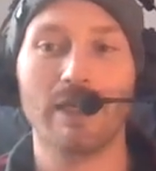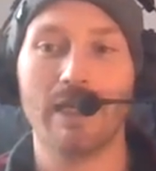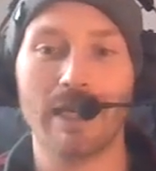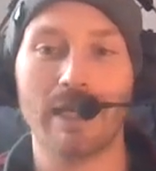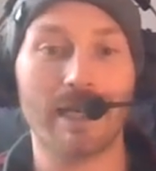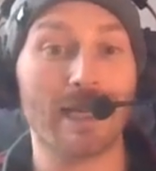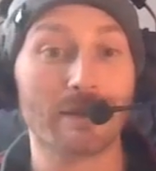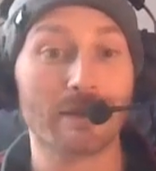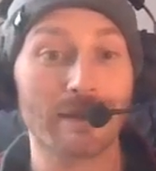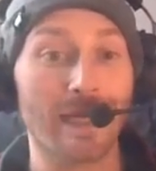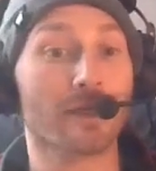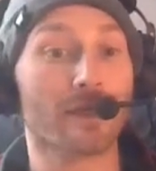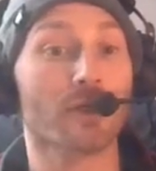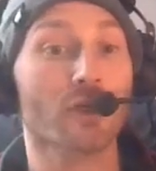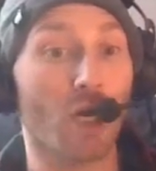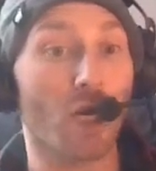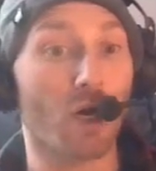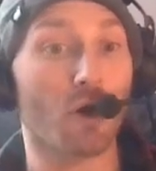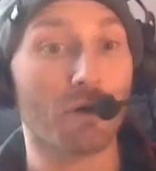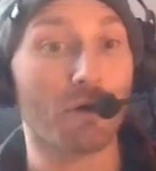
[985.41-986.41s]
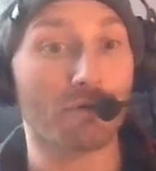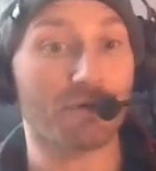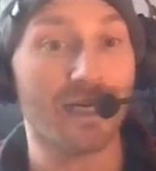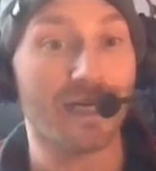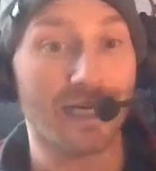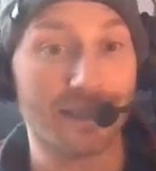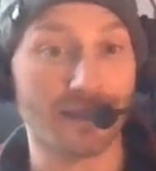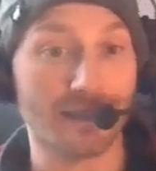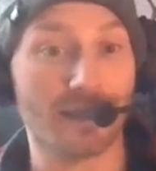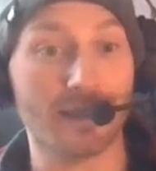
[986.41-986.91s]
And I let go of the
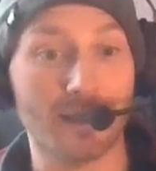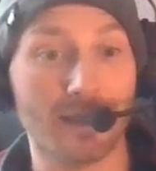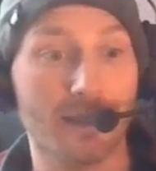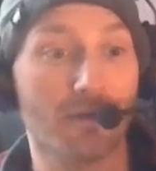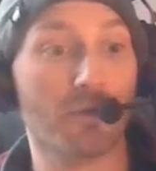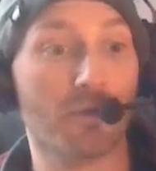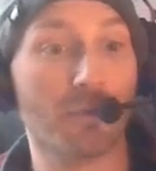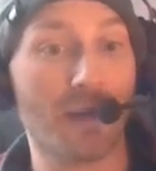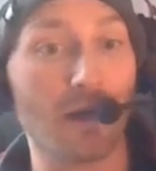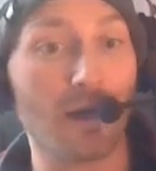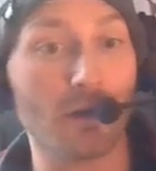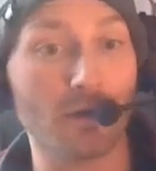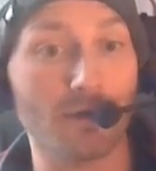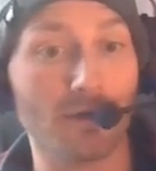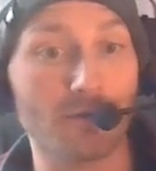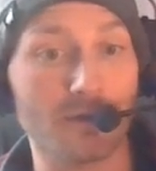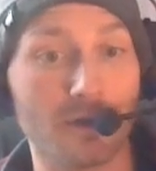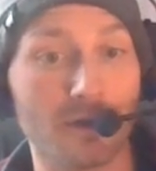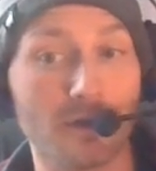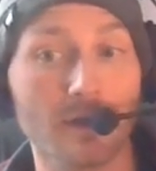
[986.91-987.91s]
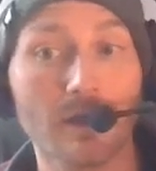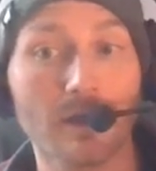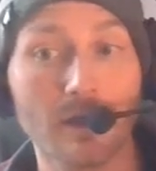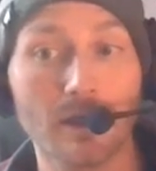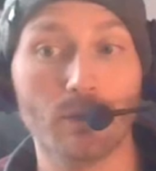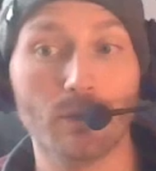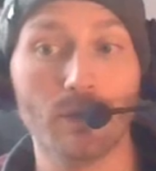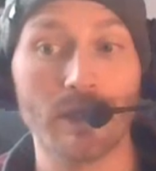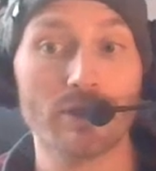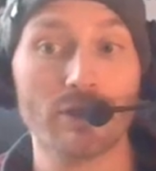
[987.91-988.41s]
identity of the powerlifter,
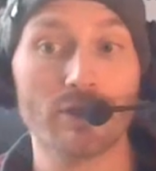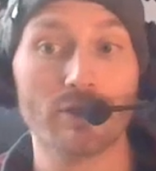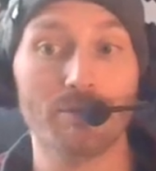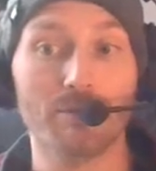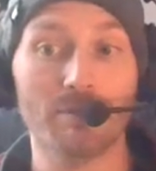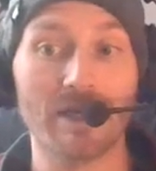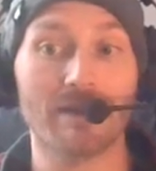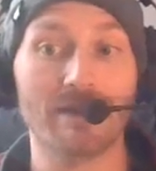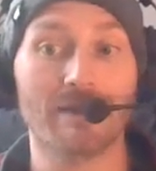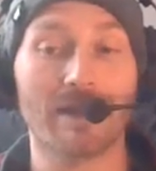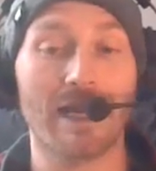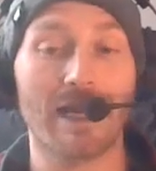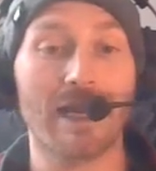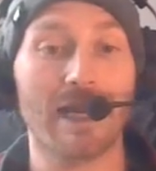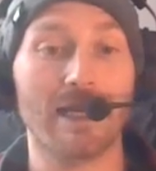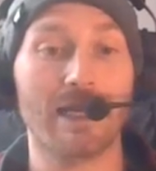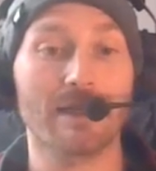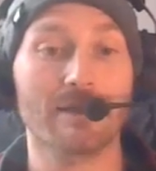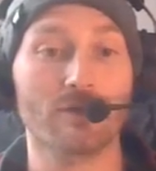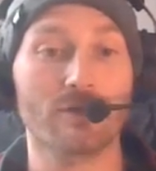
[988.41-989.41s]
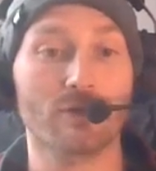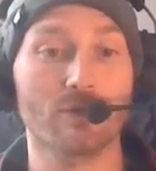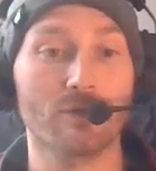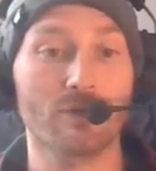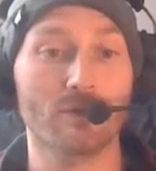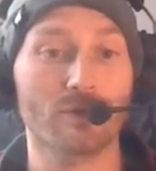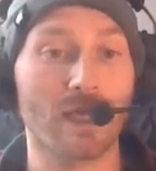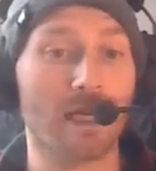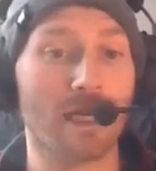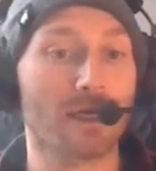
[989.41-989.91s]
which meant that I had to
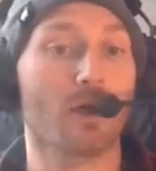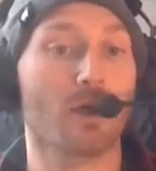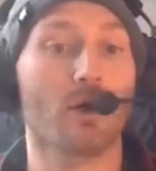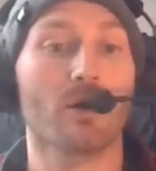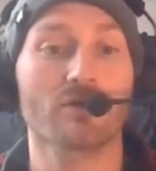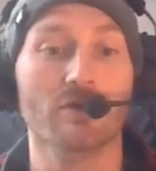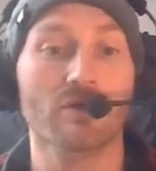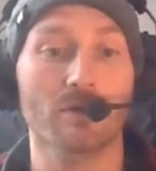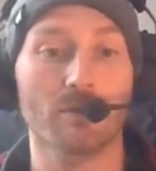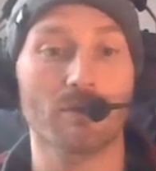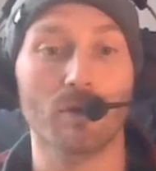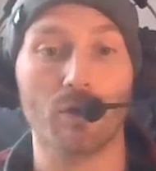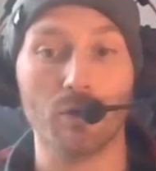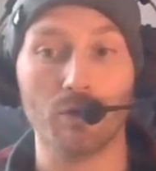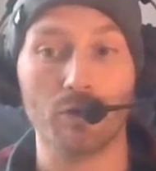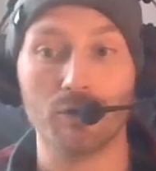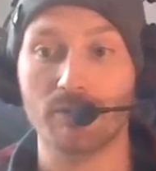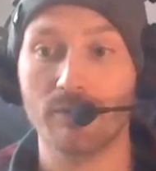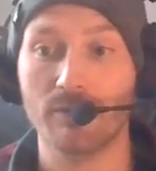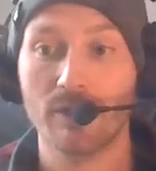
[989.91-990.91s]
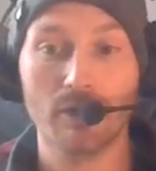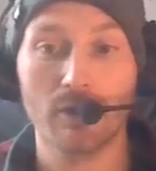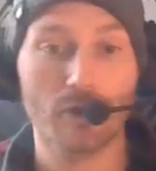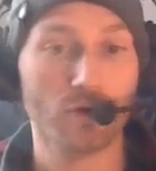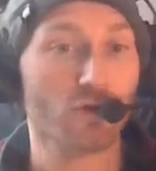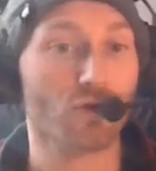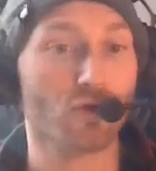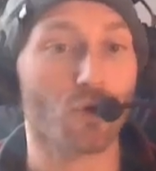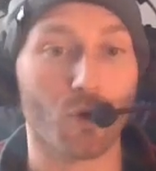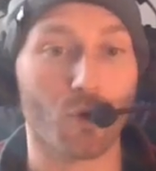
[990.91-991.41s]
let go of some old
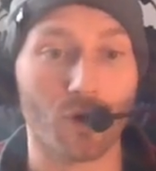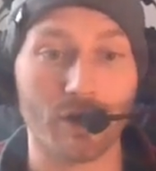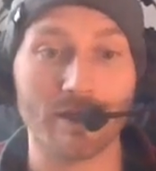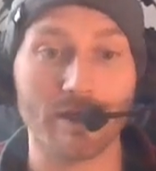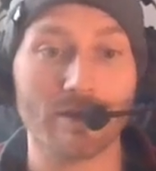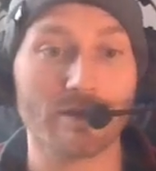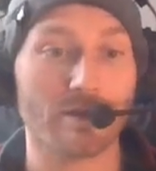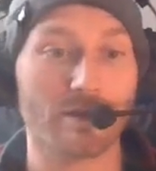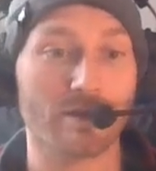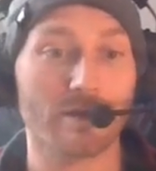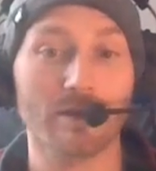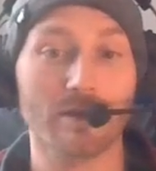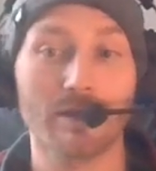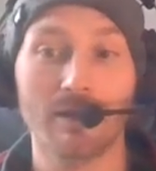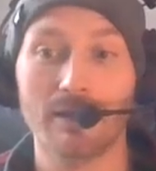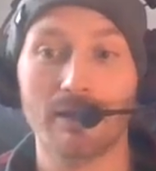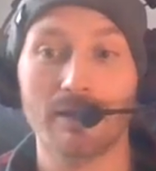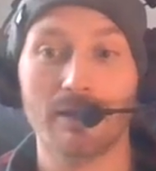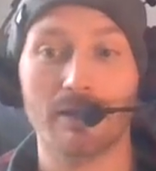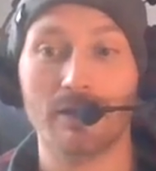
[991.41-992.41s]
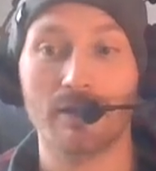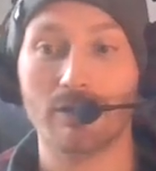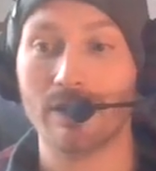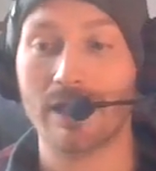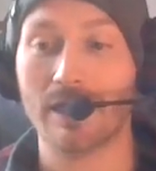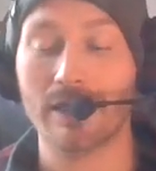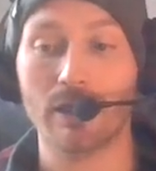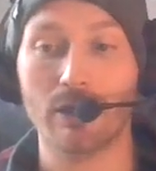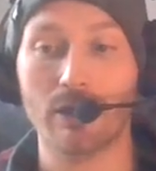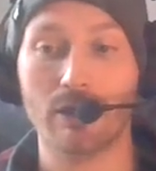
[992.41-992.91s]
stories and,
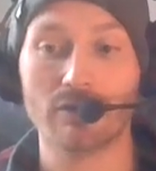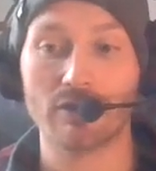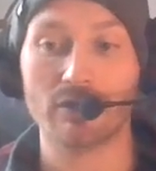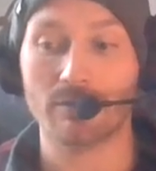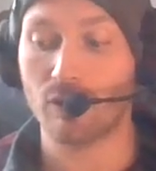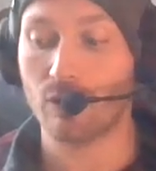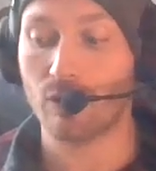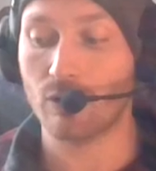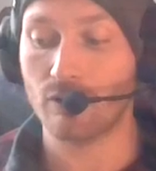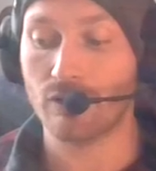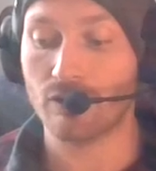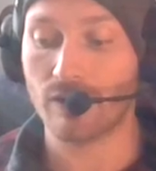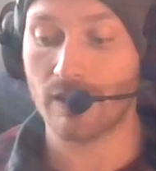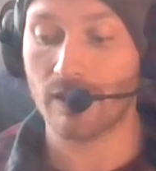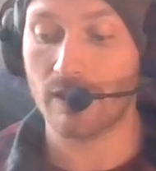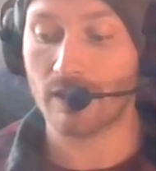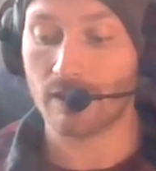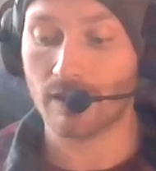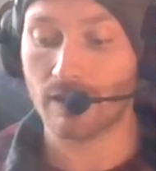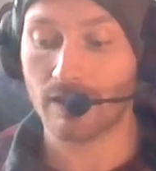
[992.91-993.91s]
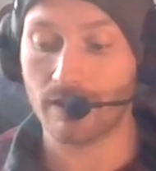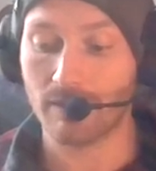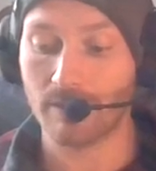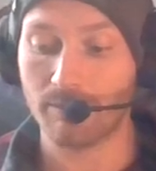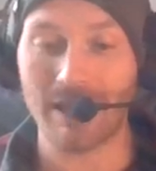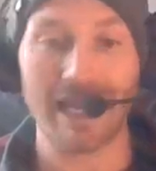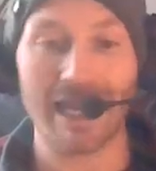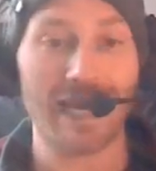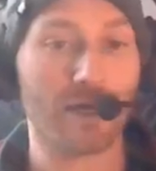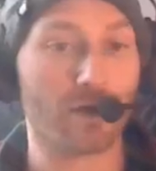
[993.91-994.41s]
let go of some old
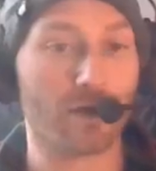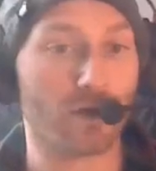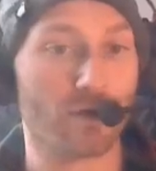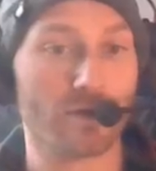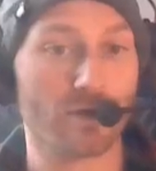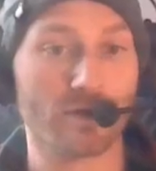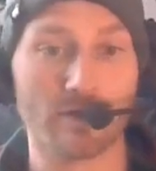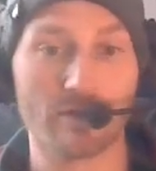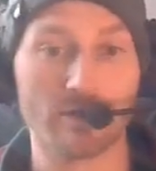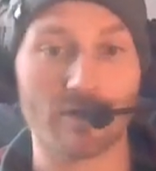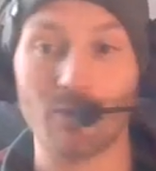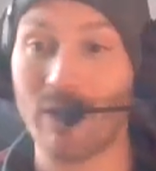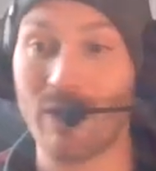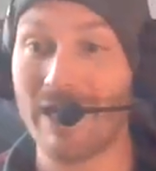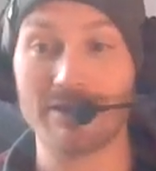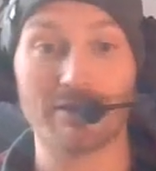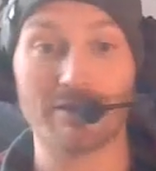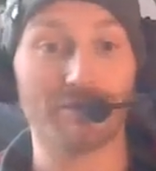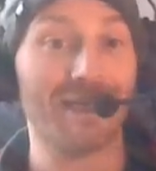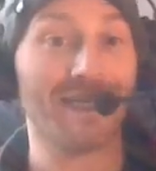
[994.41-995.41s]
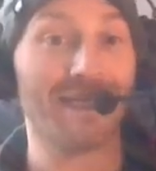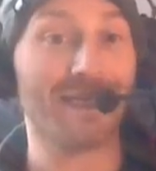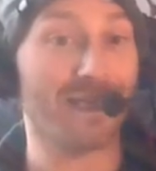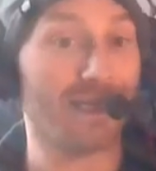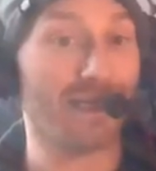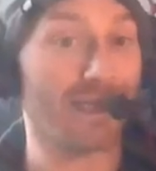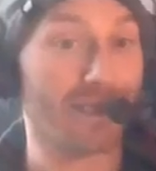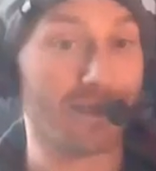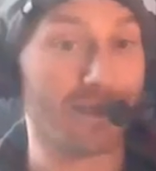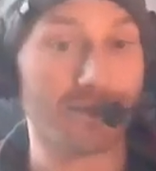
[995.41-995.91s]
patterns and some ways of
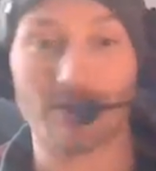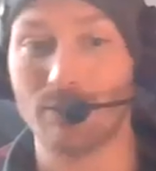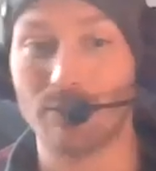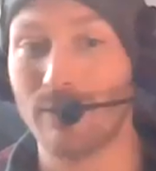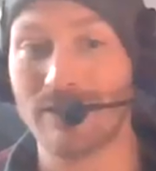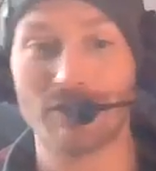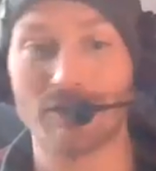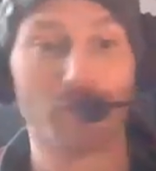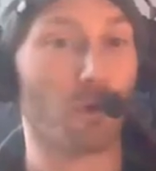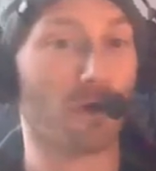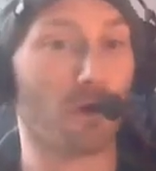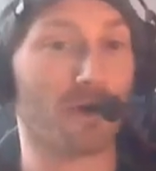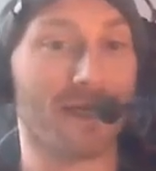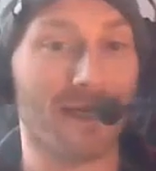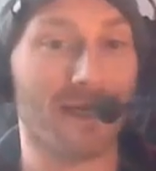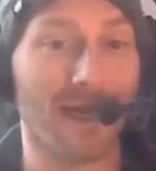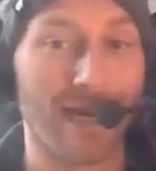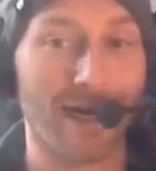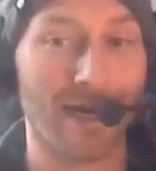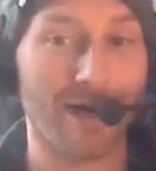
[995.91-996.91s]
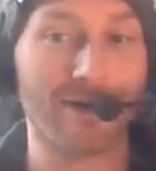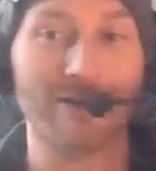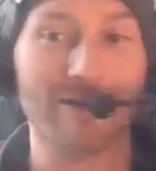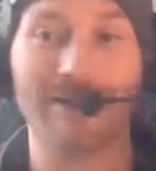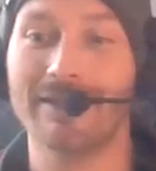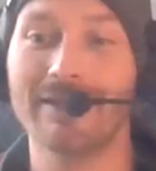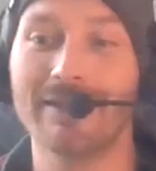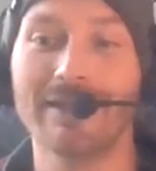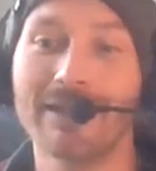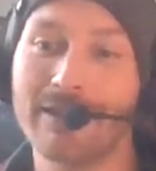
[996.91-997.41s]
eating and some ways of working out
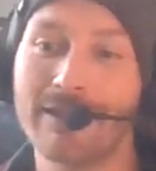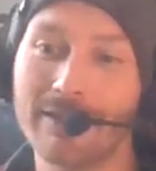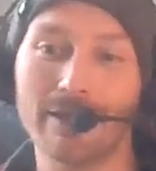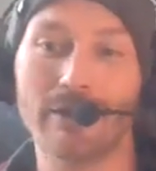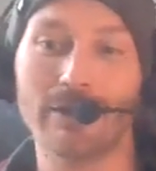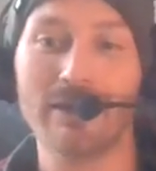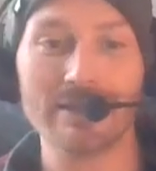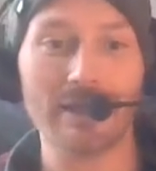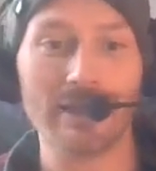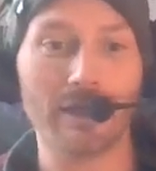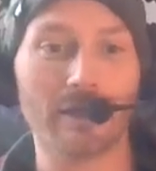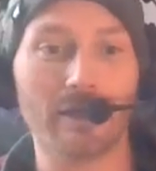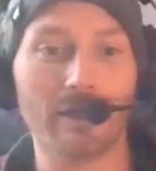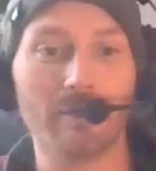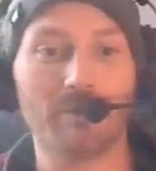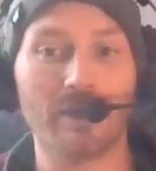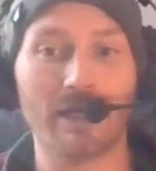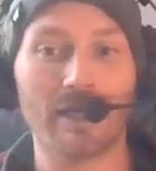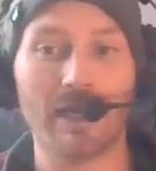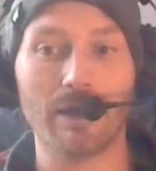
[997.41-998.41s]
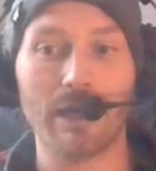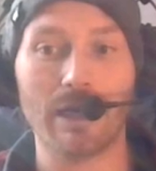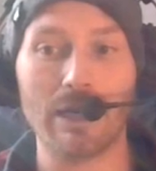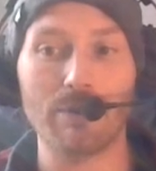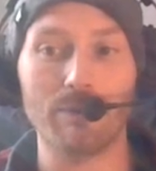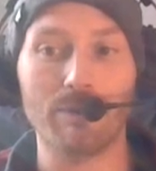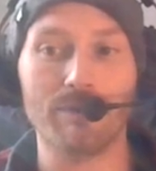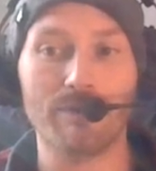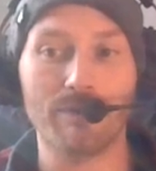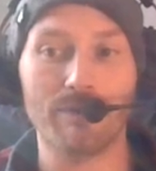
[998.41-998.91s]
and, et cetera. But
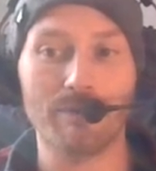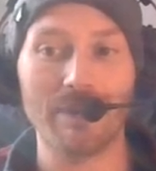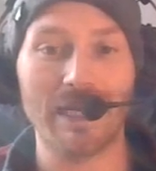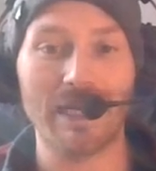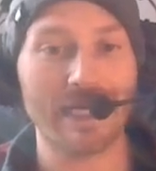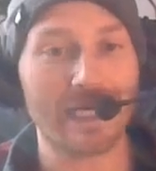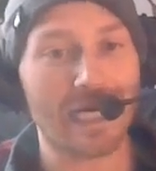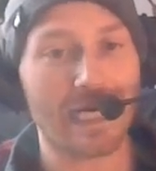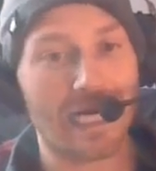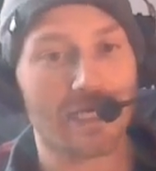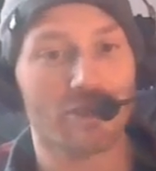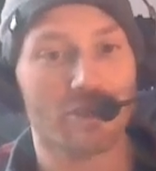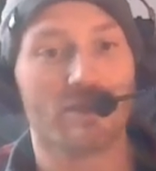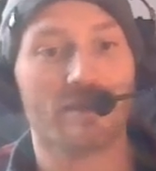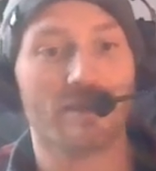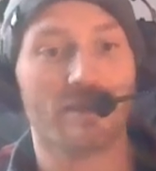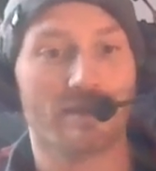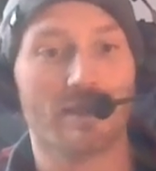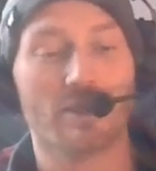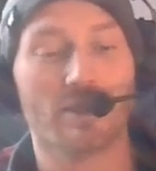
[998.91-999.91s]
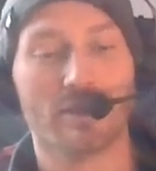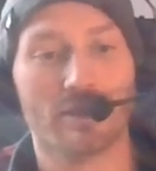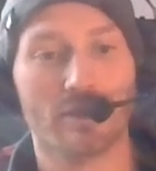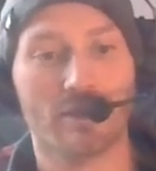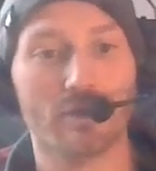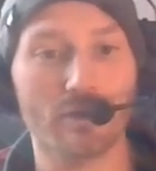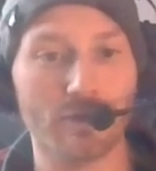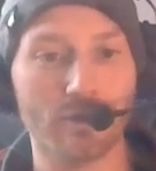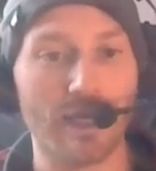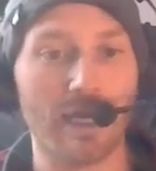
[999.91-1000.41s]
I made a conscious decision to
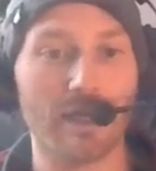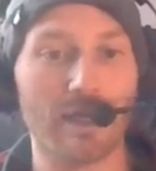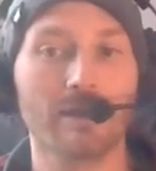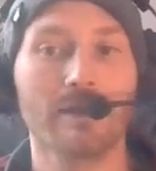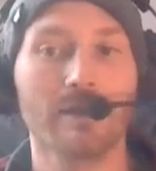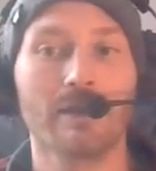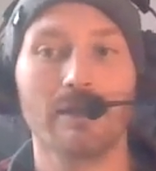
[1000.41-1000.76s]
do that.